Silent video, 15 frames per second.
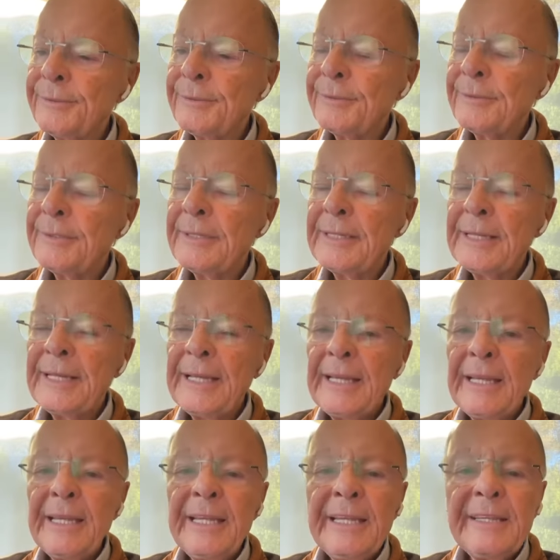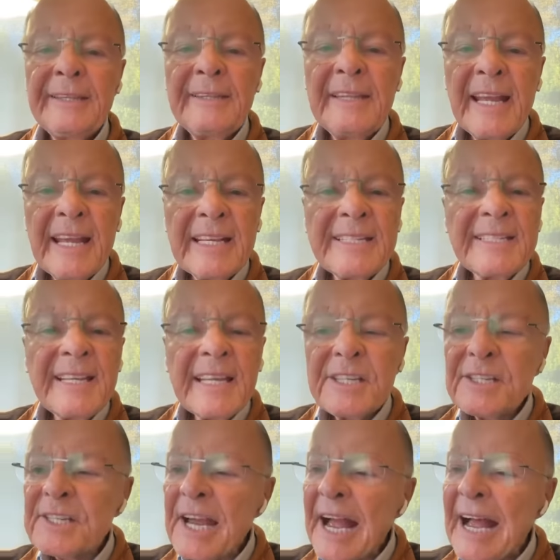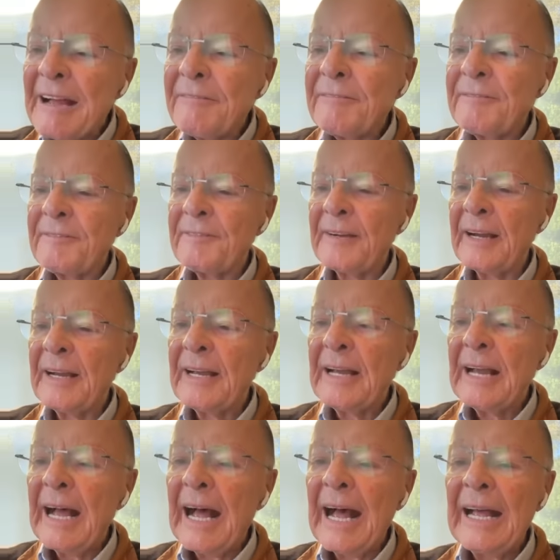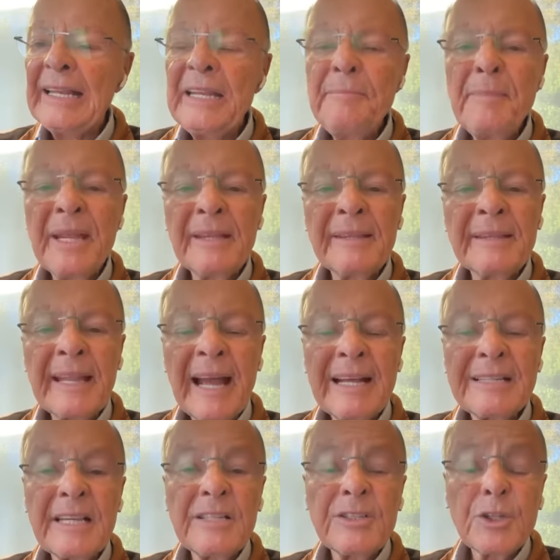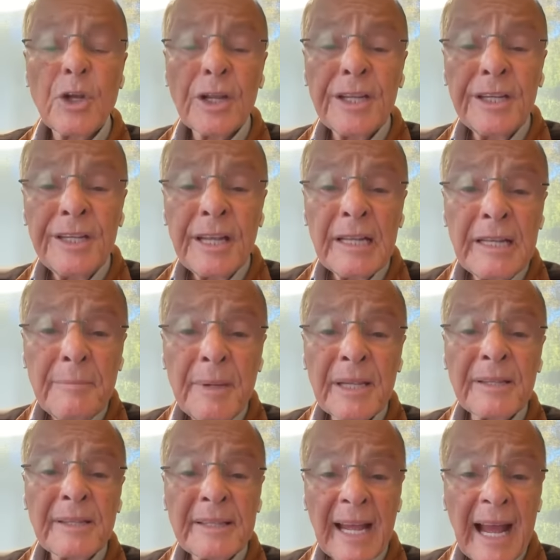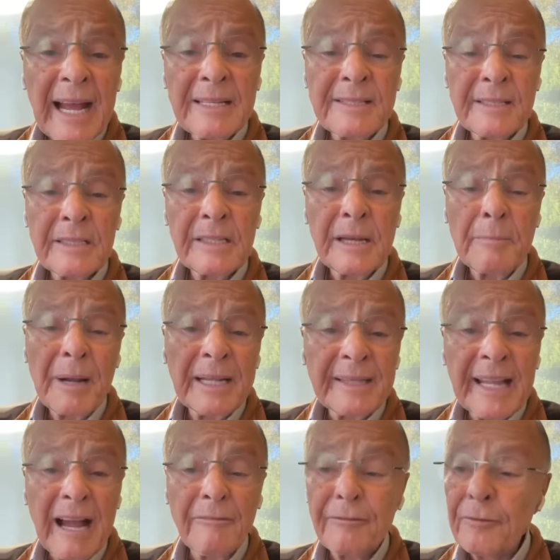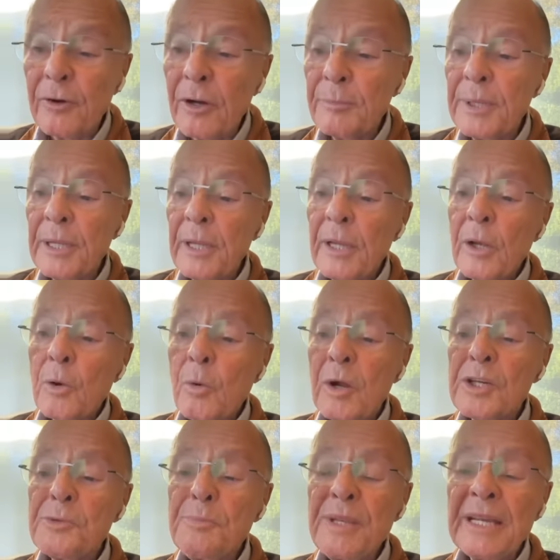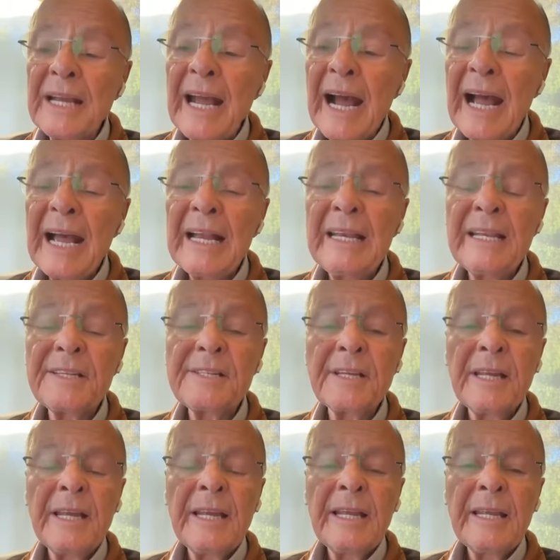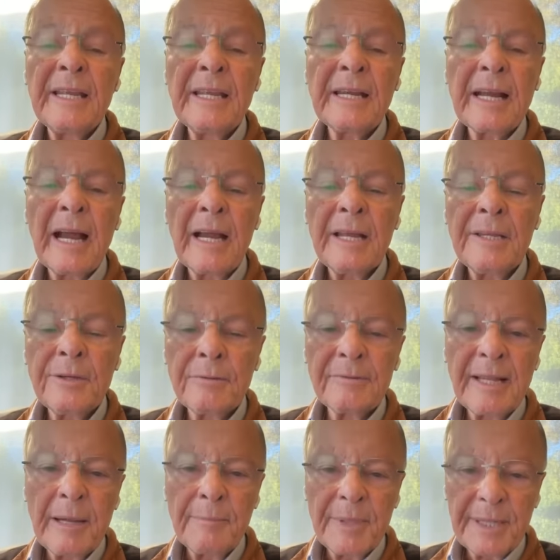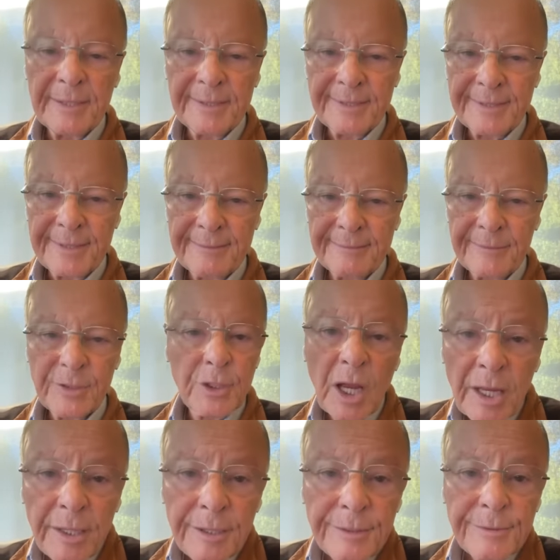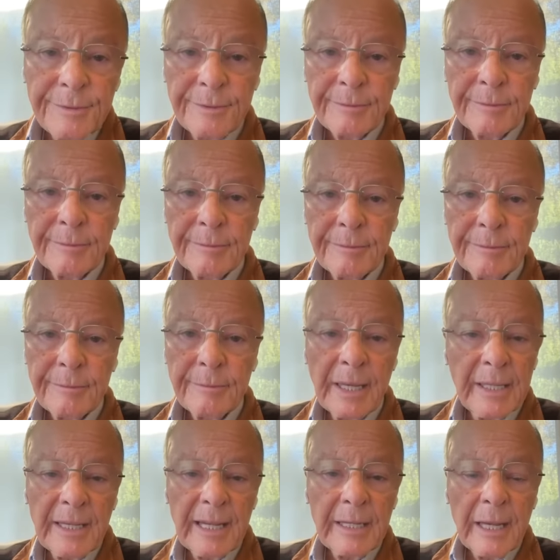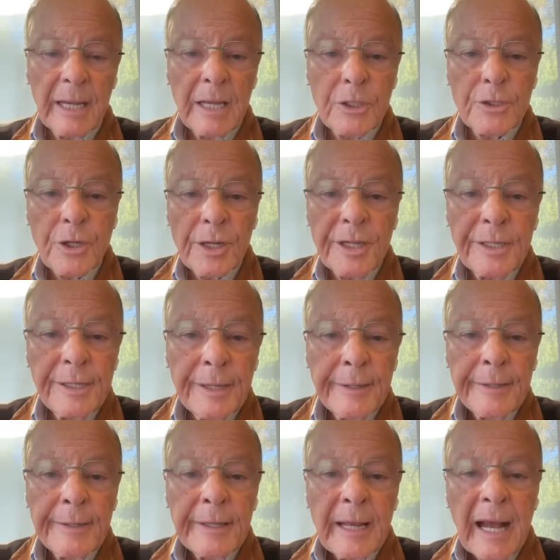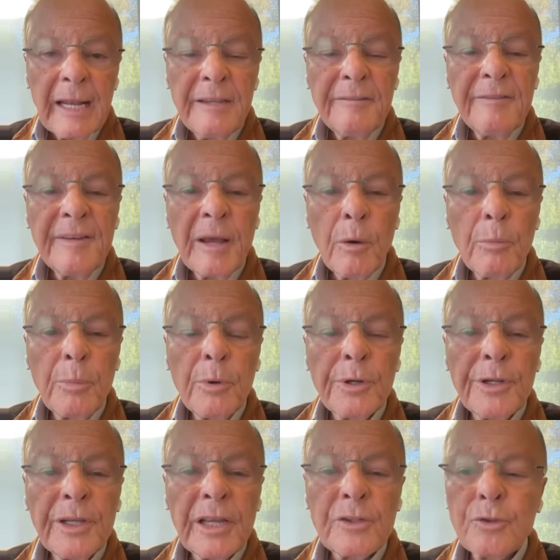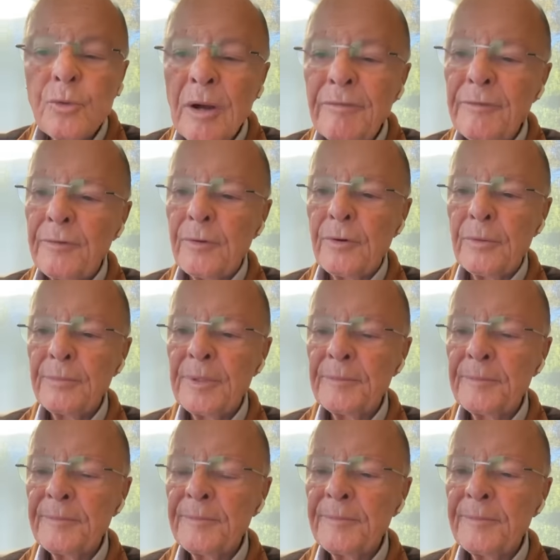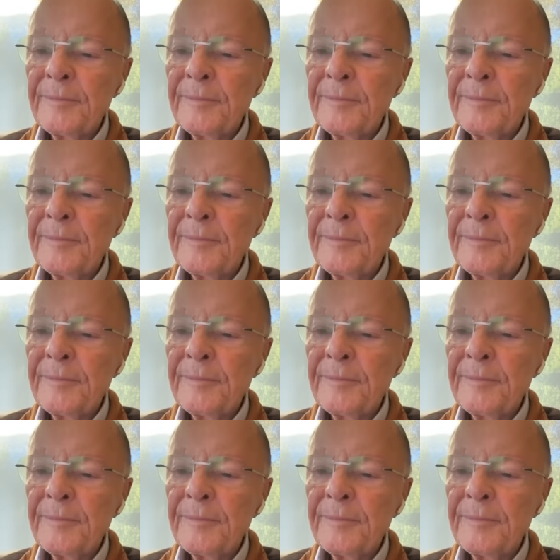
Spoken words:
at his gate, desiring, he only wanted to feed himself with the crumbs which fell from the rich man's table. That's all. He only wanted to satisfy his hunger.